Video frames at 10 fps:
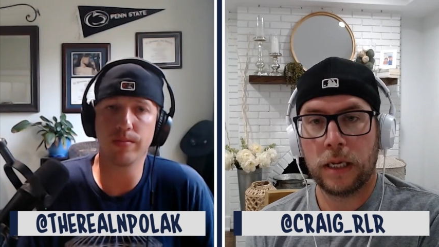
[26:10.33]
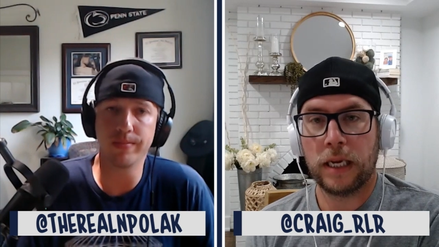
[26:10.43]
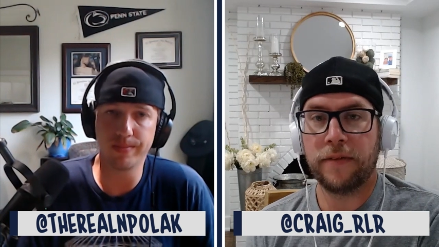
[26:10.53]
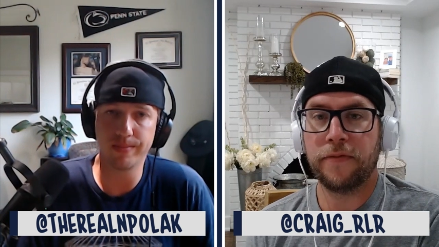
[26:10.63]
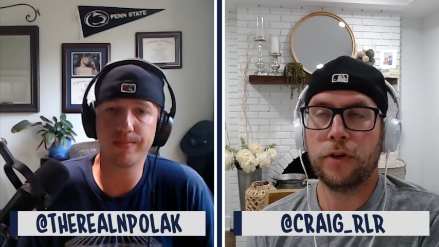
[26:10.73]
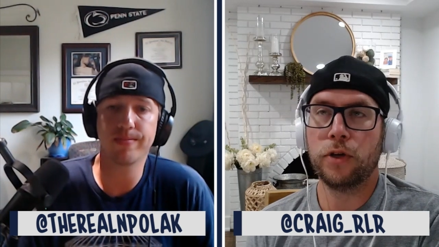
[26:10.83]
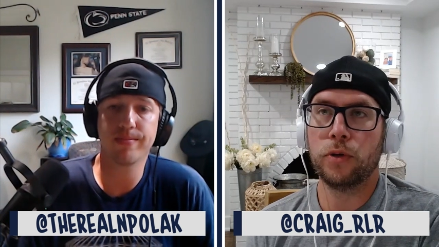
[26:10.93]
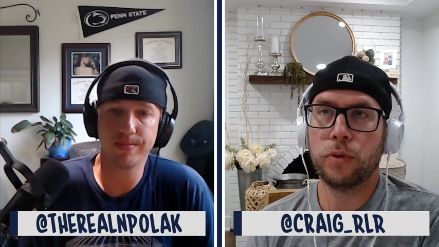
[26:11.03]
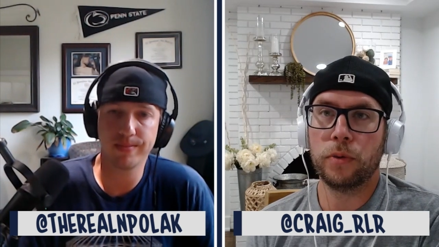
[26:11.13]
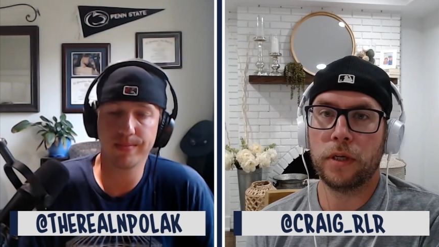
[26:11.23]
Speaker 1: If mm.
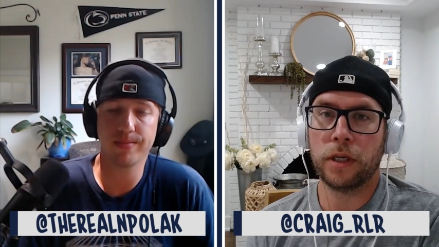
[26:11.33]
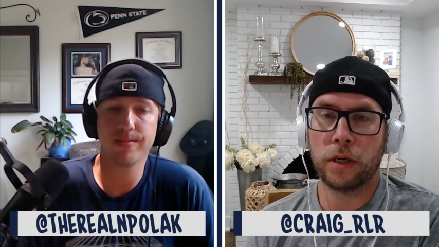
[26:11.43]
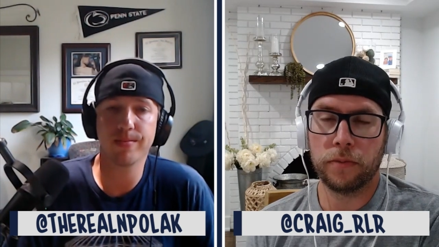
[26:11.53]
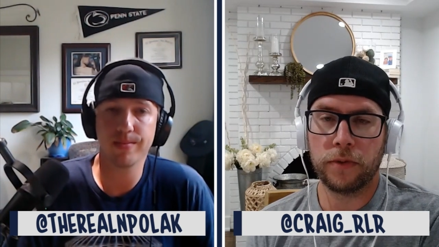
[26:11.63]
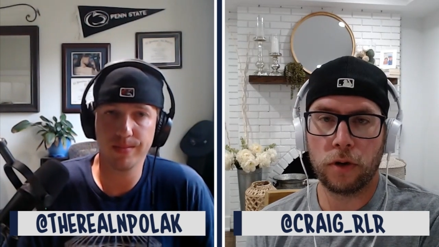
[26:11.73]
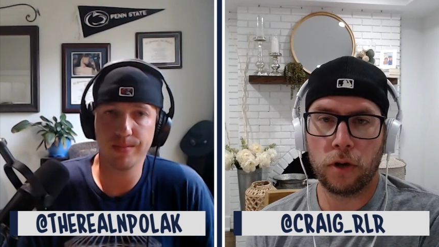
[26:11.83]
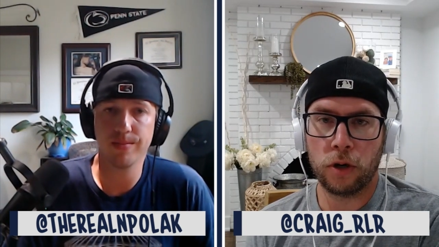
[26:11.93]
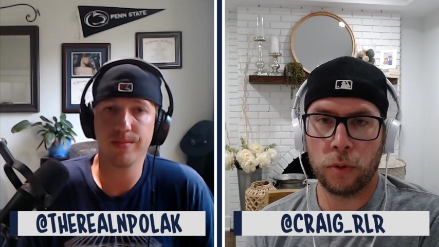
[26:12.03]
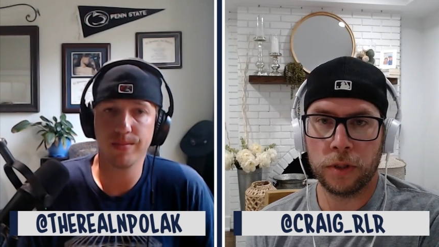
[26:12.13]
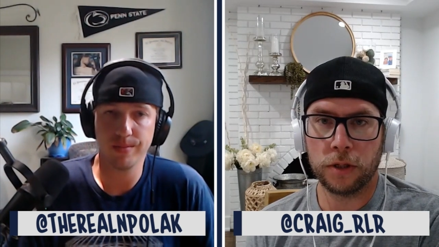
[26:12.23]
you, you know, they're
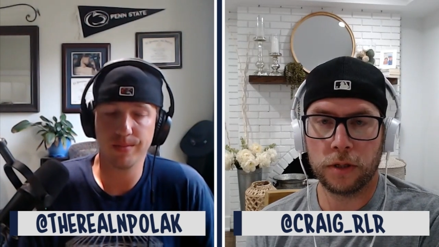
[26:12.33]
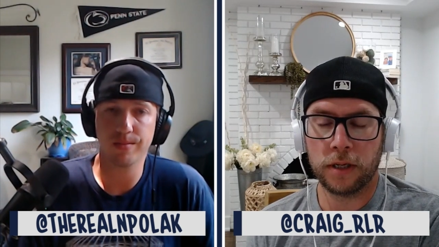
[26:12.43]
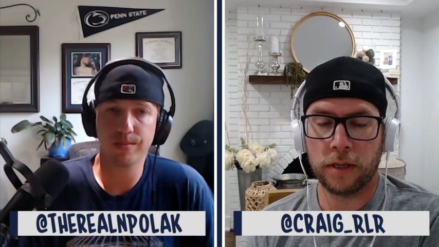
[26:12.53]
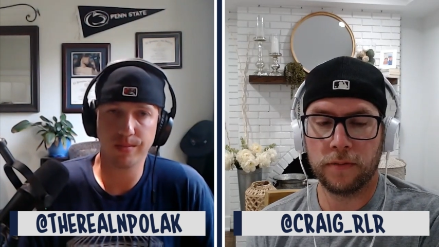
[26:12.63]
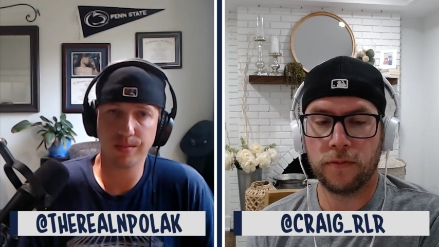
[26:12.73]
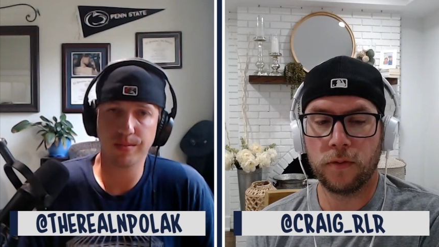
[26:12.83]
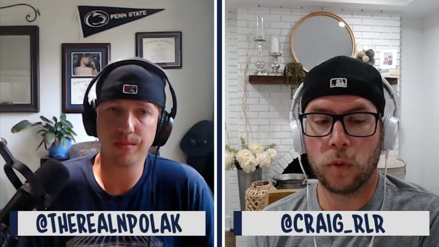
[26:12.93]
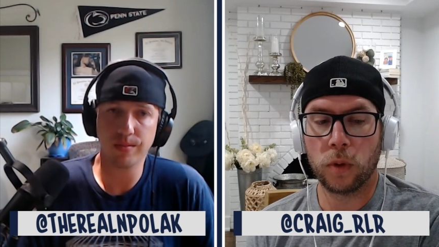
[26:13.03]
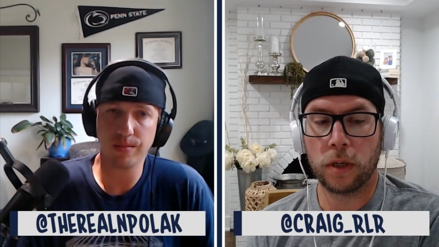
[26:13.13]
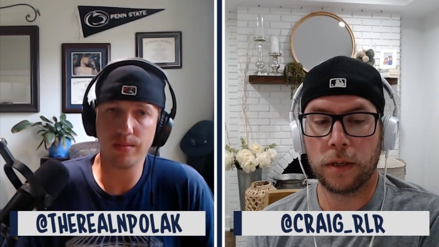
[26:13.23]
always looking
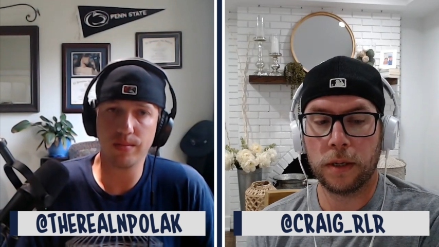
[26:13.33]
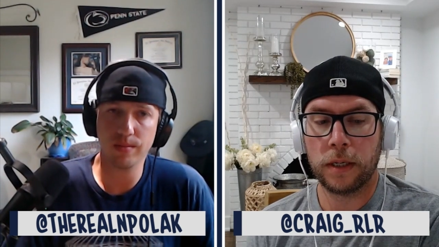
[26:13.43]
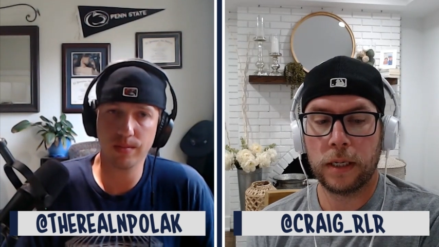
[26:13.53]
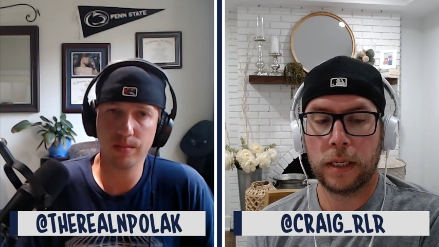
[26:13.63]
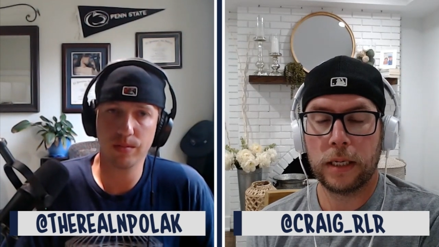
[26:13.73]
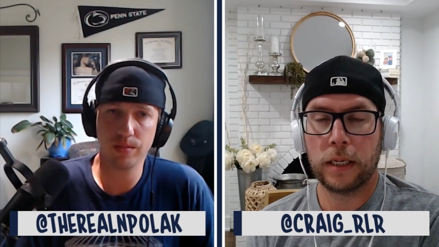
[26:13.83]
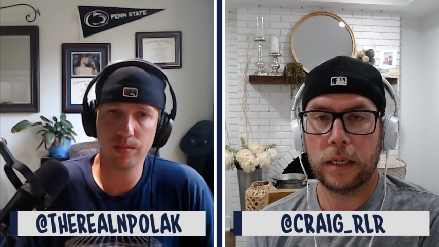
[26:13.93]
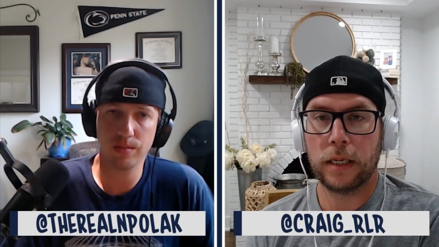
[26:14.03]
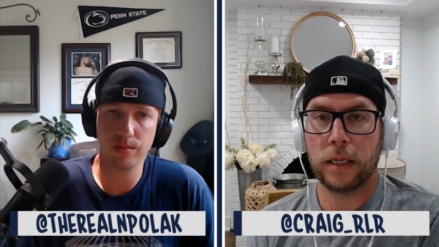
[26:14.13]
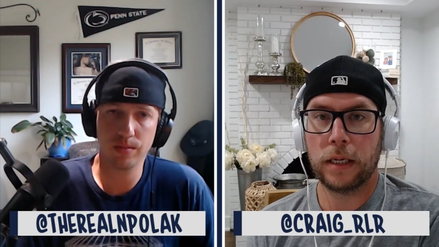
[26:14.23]
for,
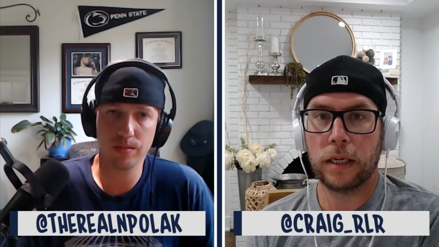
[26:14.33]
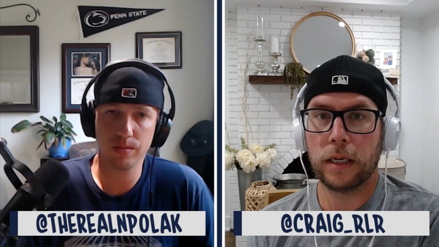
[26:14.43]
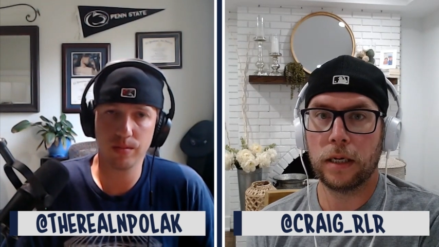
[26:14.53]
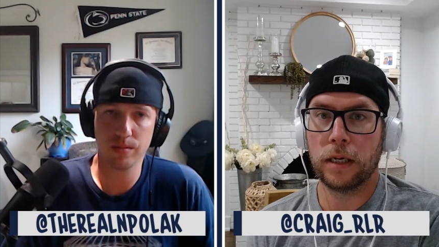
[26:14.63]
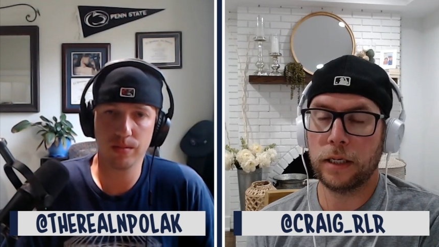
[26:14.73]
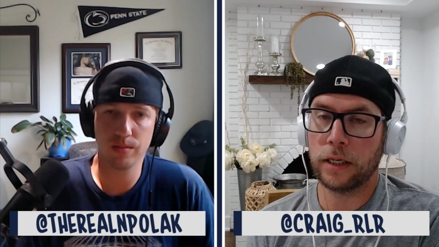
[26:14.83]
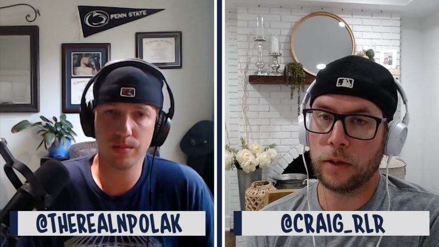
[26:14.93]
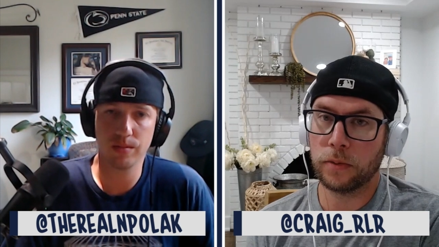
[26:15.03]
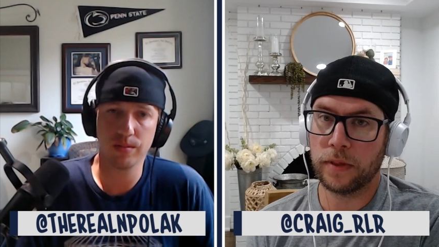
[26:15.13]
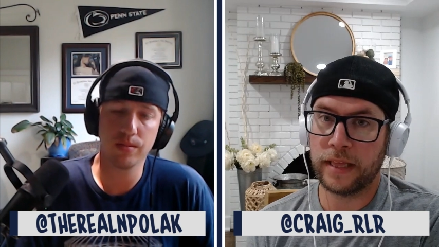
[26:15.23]
uh, you
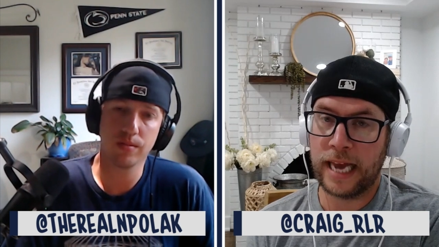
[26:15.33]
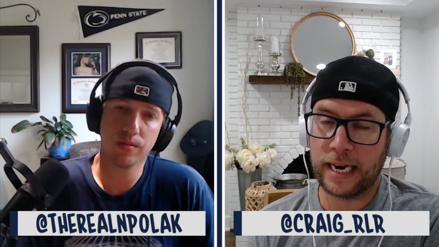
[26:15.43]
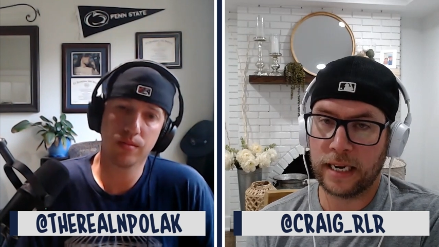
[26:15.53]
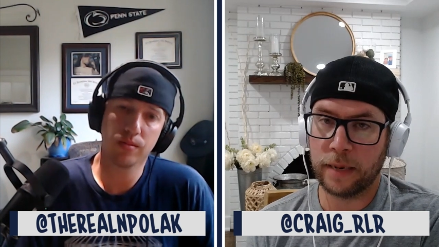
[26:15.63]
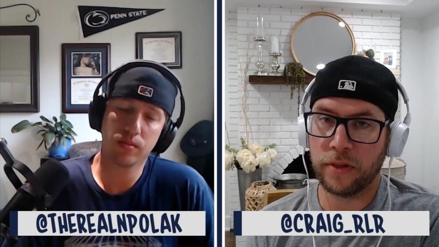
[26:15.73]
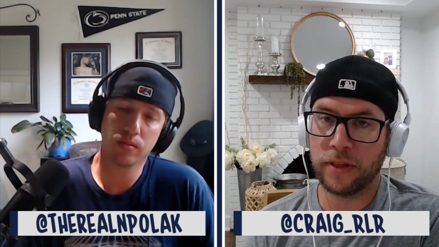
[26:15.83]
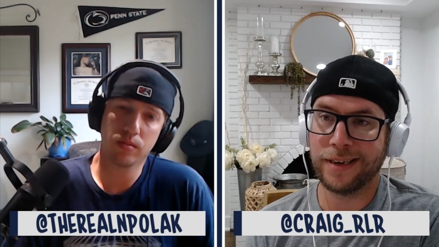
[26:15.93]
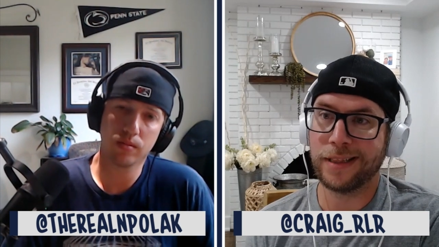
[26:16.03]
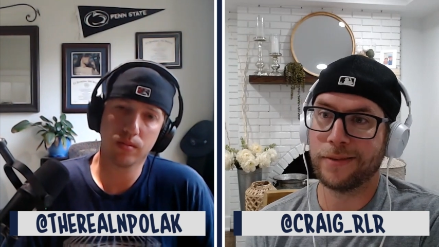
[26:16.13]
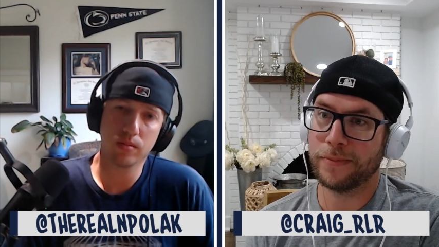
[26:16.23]
know, that type of thing
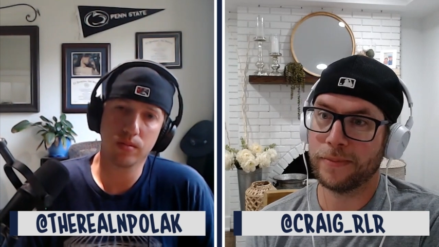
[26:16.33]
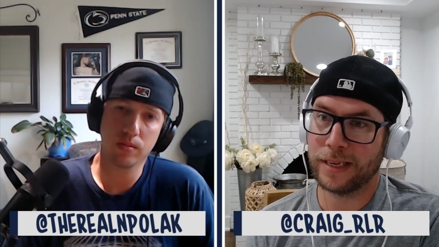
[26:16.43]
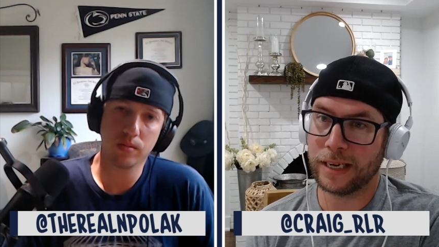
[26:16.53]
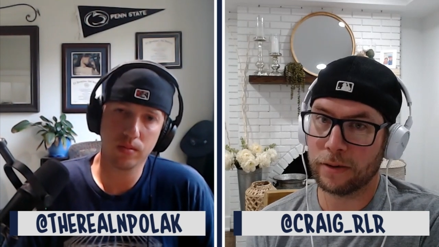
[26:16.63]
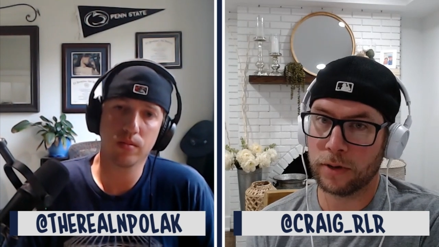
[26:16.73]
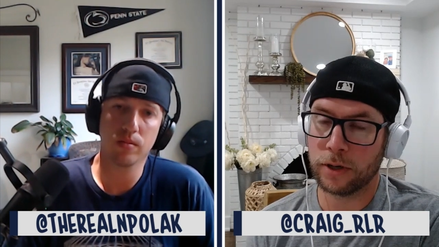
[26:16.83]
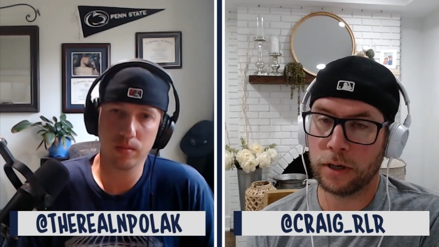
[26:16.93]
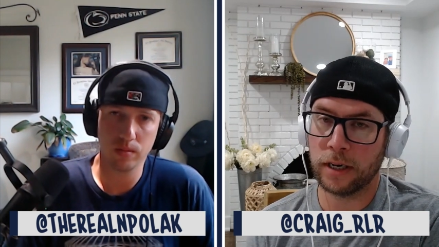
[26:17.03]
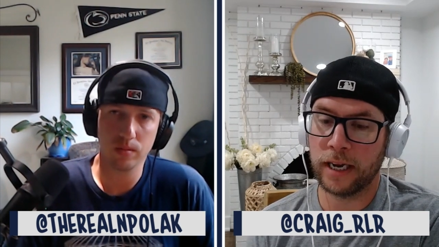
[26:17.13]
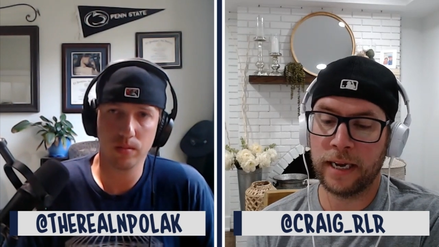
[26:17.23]
in the kick
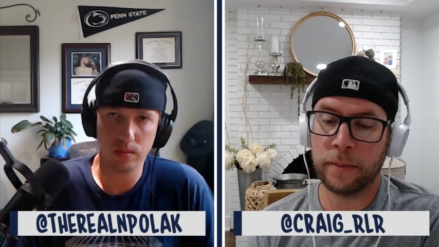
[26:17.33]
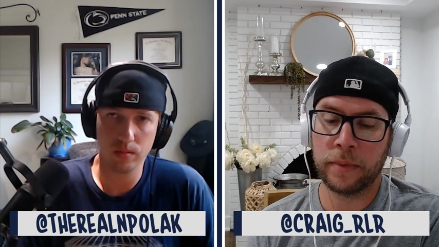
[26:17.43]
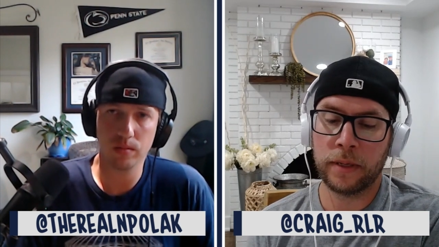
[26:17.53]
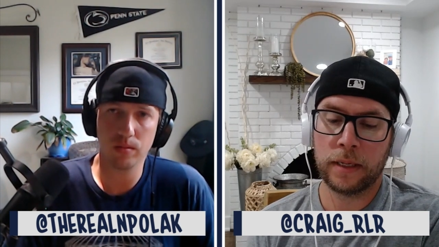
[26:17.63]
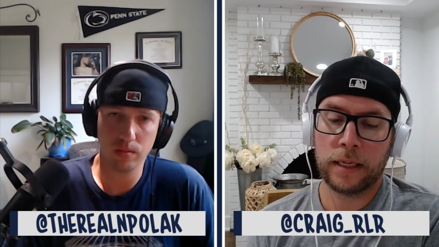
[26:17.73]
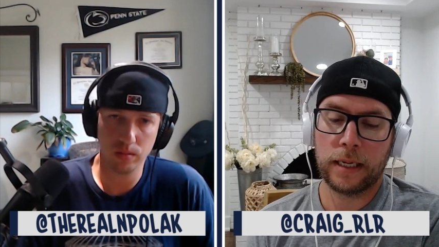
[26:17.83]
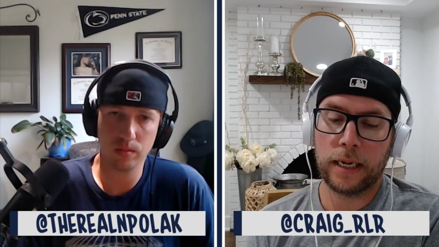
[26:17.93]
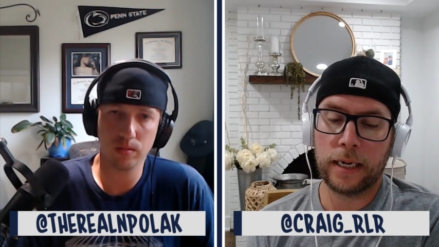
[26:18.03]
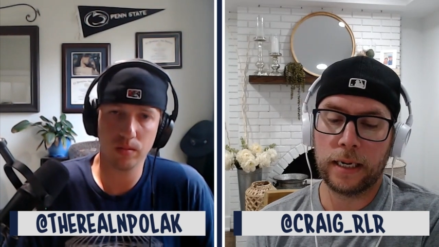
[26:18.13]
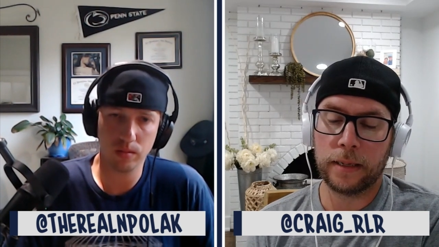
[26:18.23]
return game
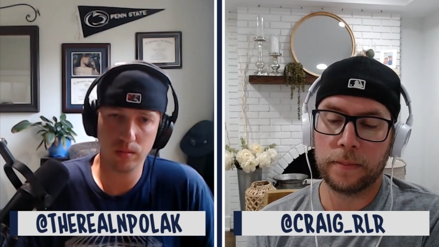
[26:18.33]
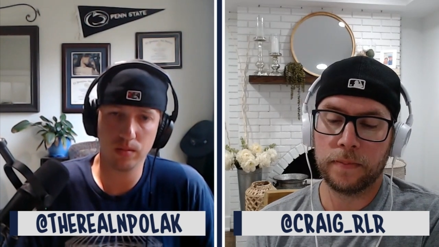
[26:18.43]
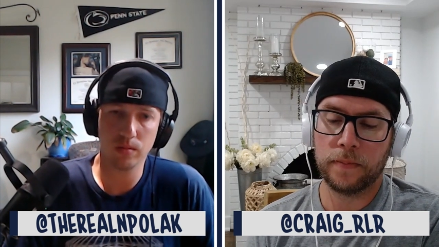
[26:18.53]
um,